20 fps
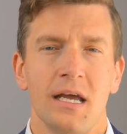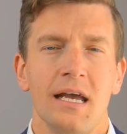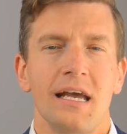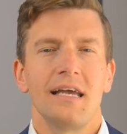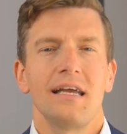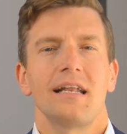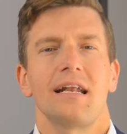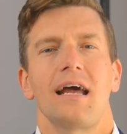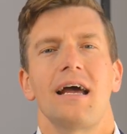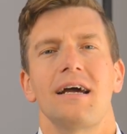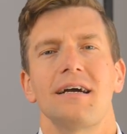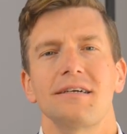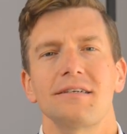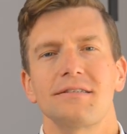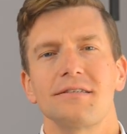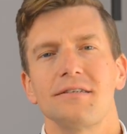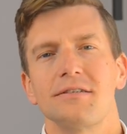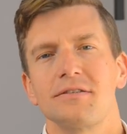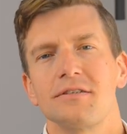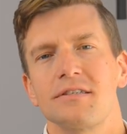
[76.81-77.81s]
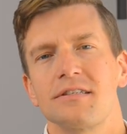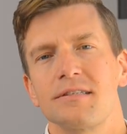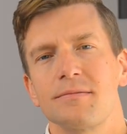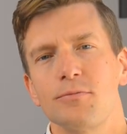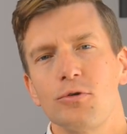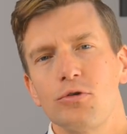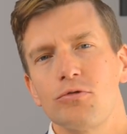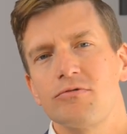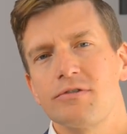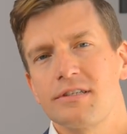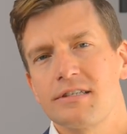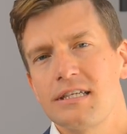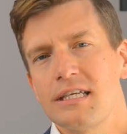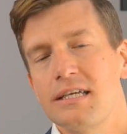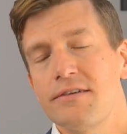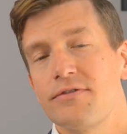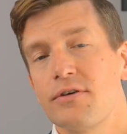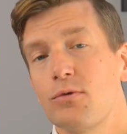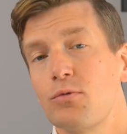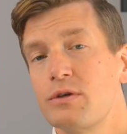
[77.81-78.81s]
It acts as a small
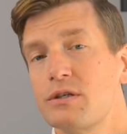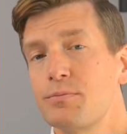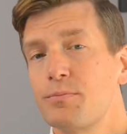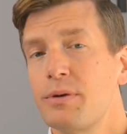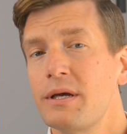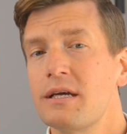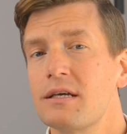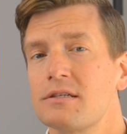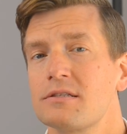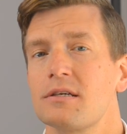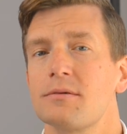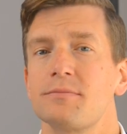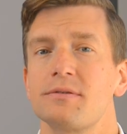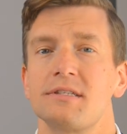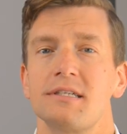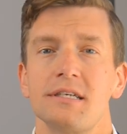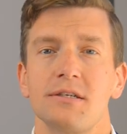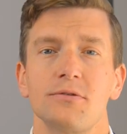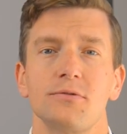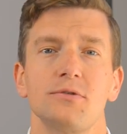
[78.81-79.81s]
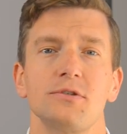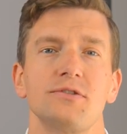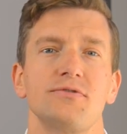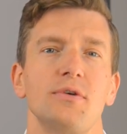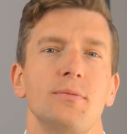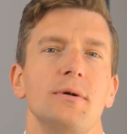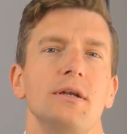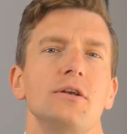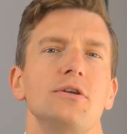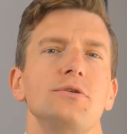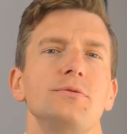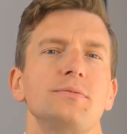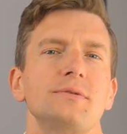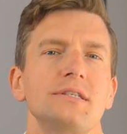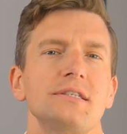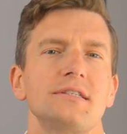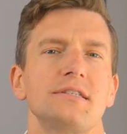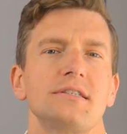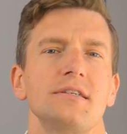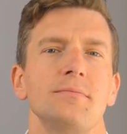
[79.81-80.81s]
receiver which picks up signals from a loop
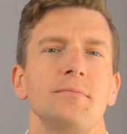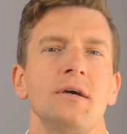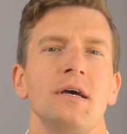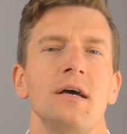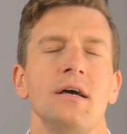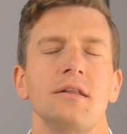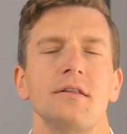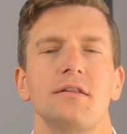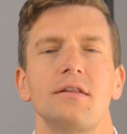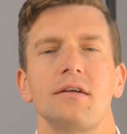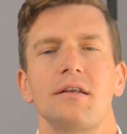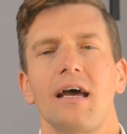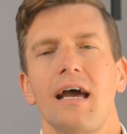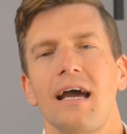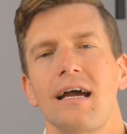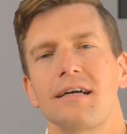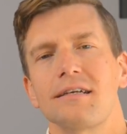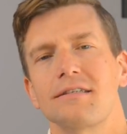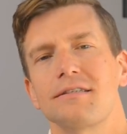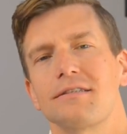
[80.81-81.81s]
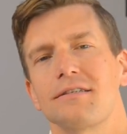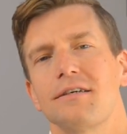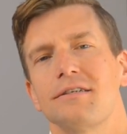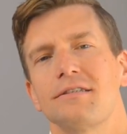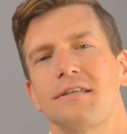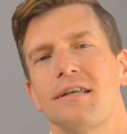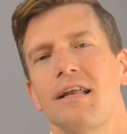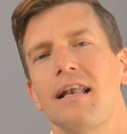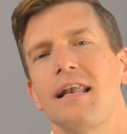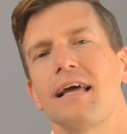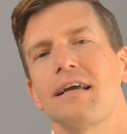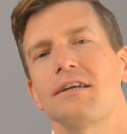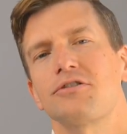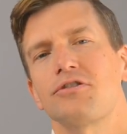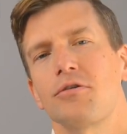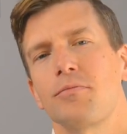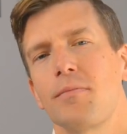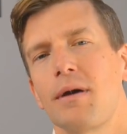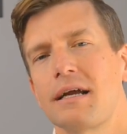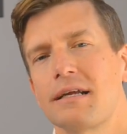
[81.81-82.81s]
system that acts as an
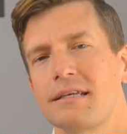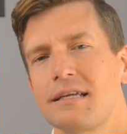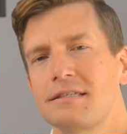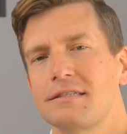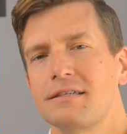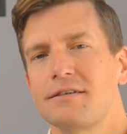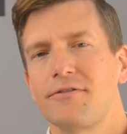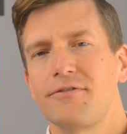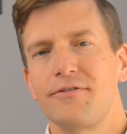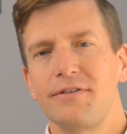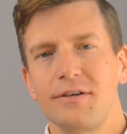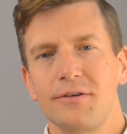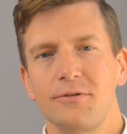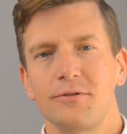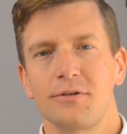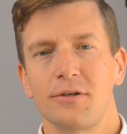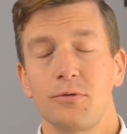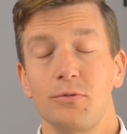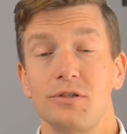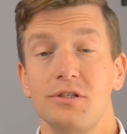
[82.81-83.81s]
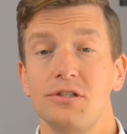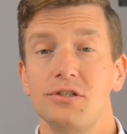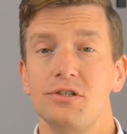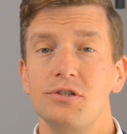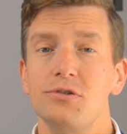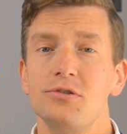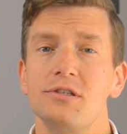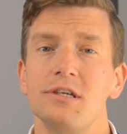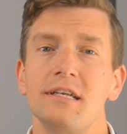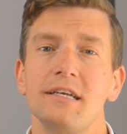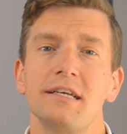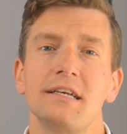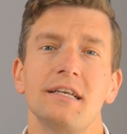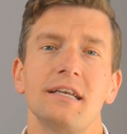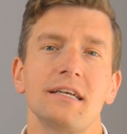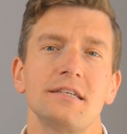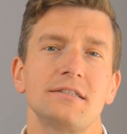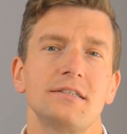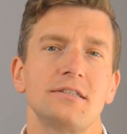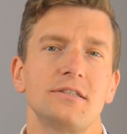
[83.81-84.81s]
electromagnetic field, which is usually
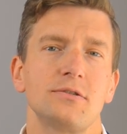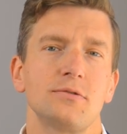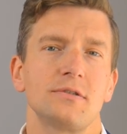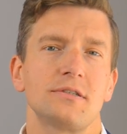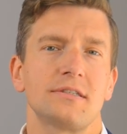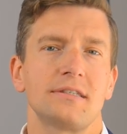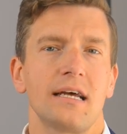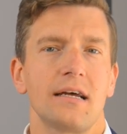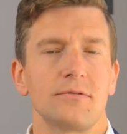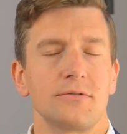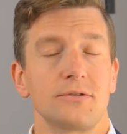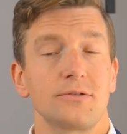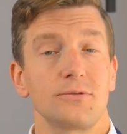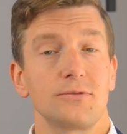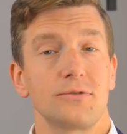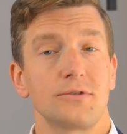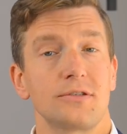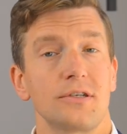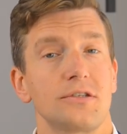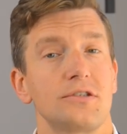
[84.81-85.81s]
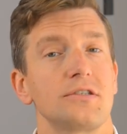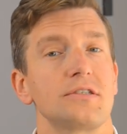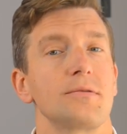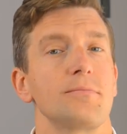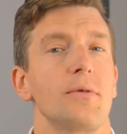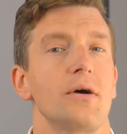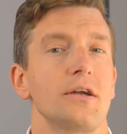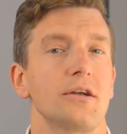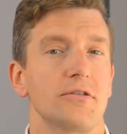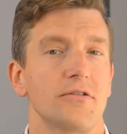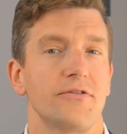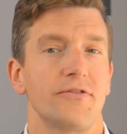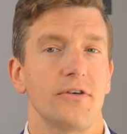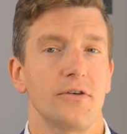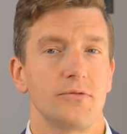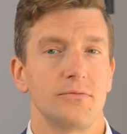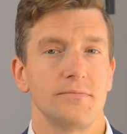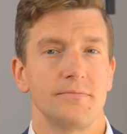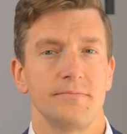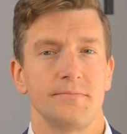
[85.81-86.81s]
connected to a sound source, such as a
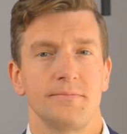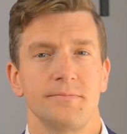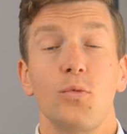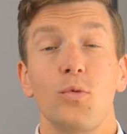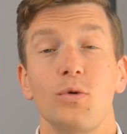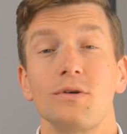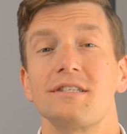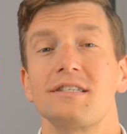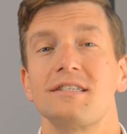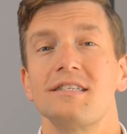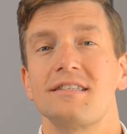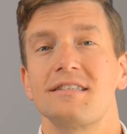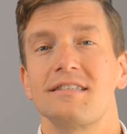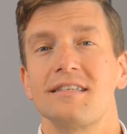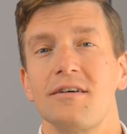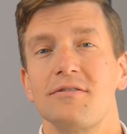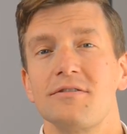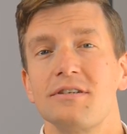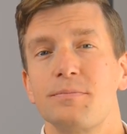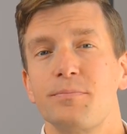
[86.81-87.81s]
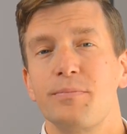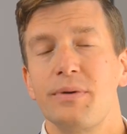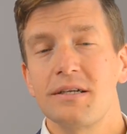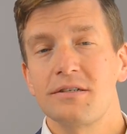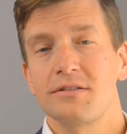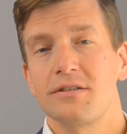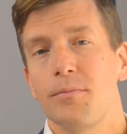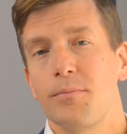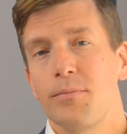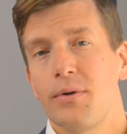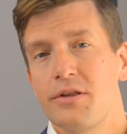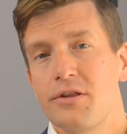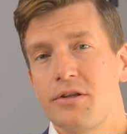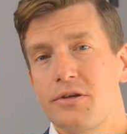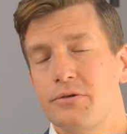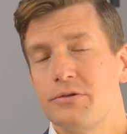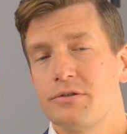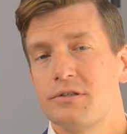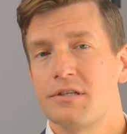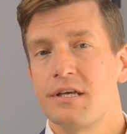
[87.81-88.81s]
microphone. Once this sound is picked up by the
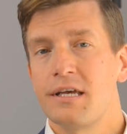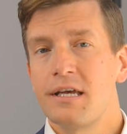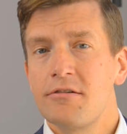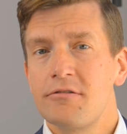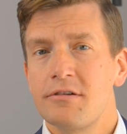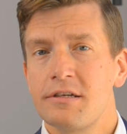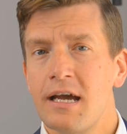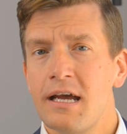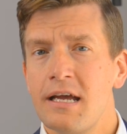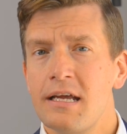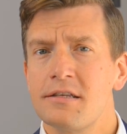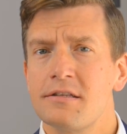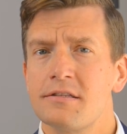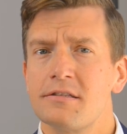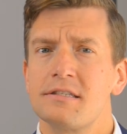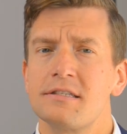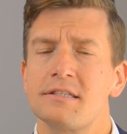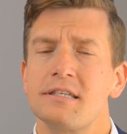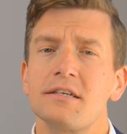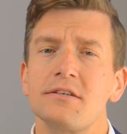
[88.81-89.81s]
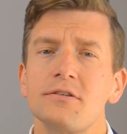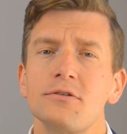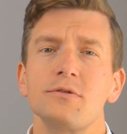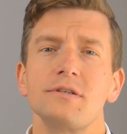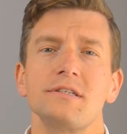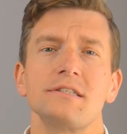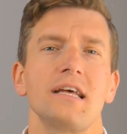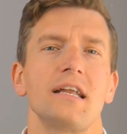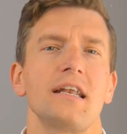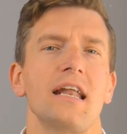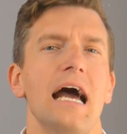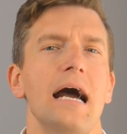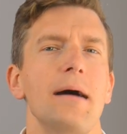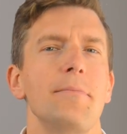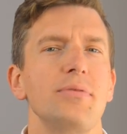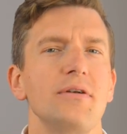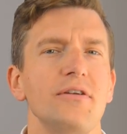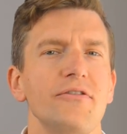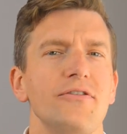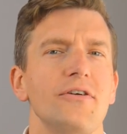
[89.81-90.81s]
user's hearing aid, the signal is then
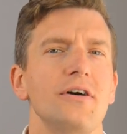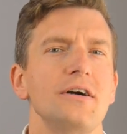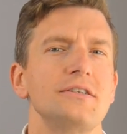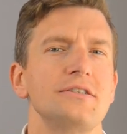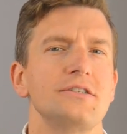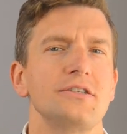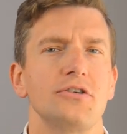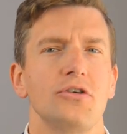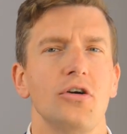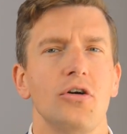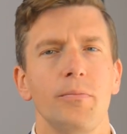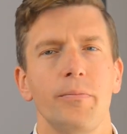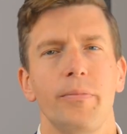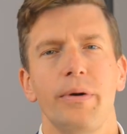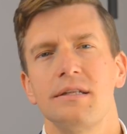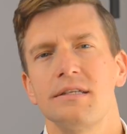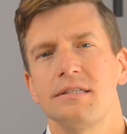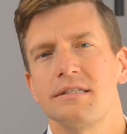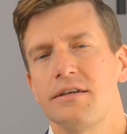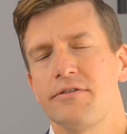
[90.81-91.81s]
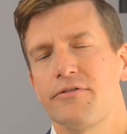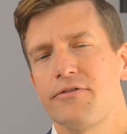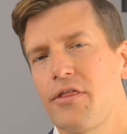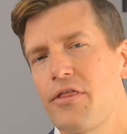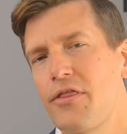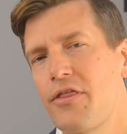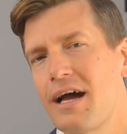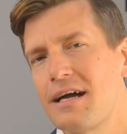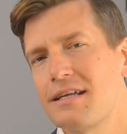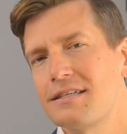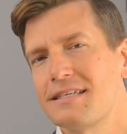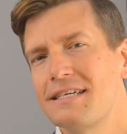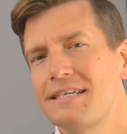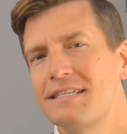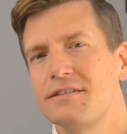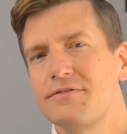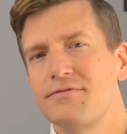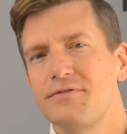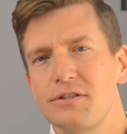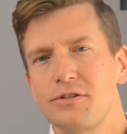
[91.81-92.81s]
amplified to compensate for that
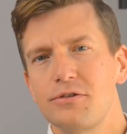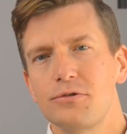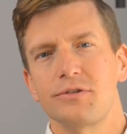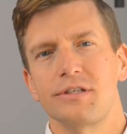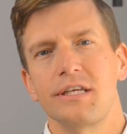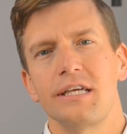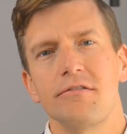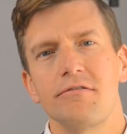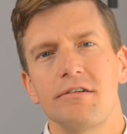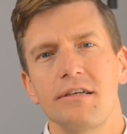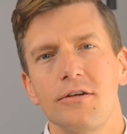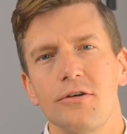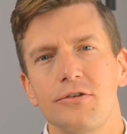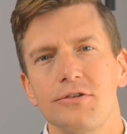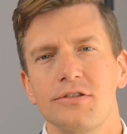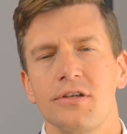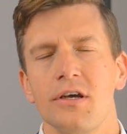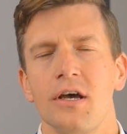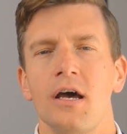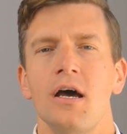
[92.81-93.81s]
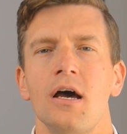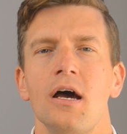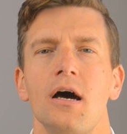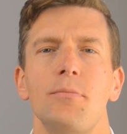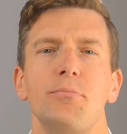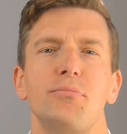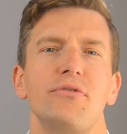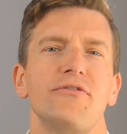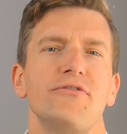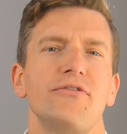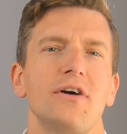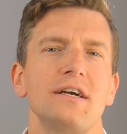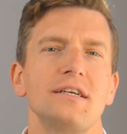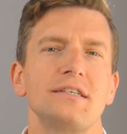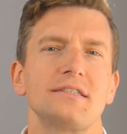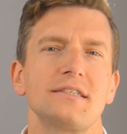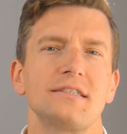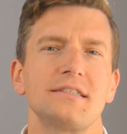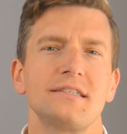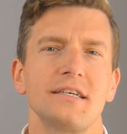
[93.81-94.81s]
individual's hearing loss and
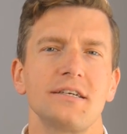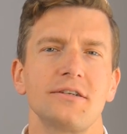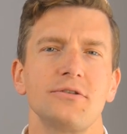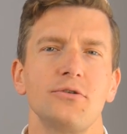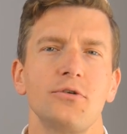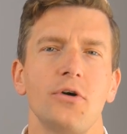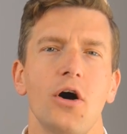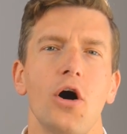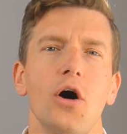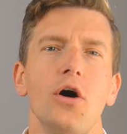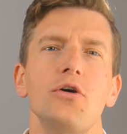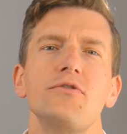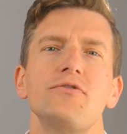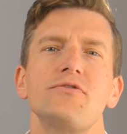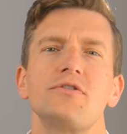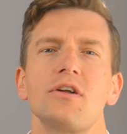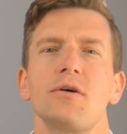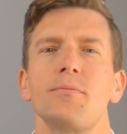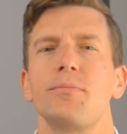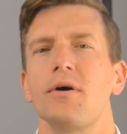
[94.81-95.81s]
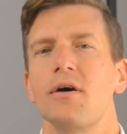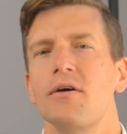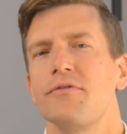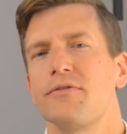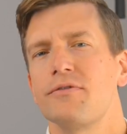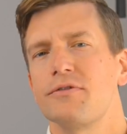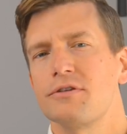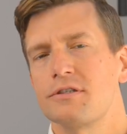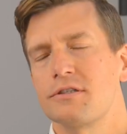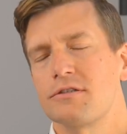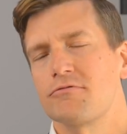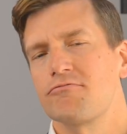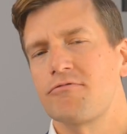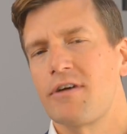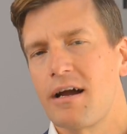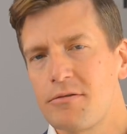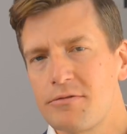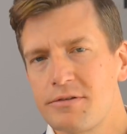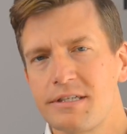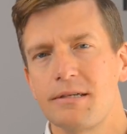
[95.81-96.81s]
provides a signal over and above the
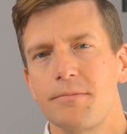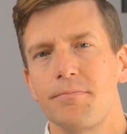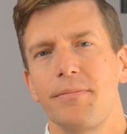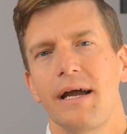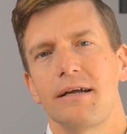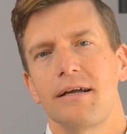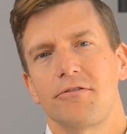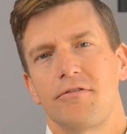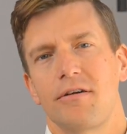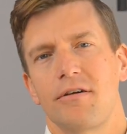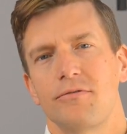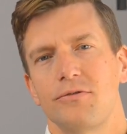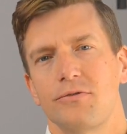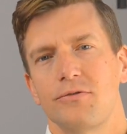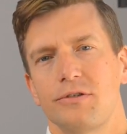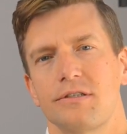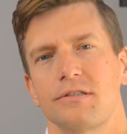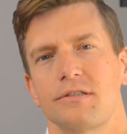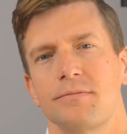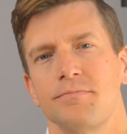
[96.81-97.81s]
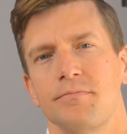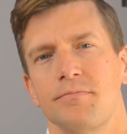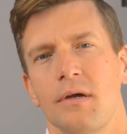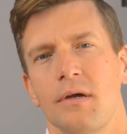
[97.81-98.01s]
surrounding background noise.